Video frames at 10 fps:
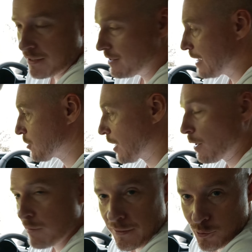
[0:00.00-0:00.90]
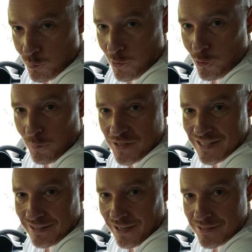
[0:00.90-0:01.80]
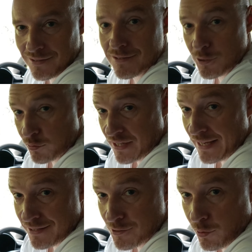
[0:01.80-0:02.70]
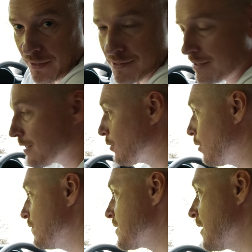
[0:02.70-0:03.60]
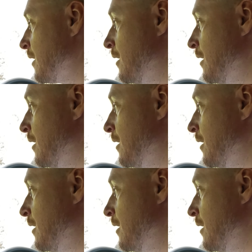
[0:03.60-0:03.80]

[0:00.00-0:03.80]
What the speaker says: Dashcam, and Subaru obviously doesn't, so that is your answer, obviously.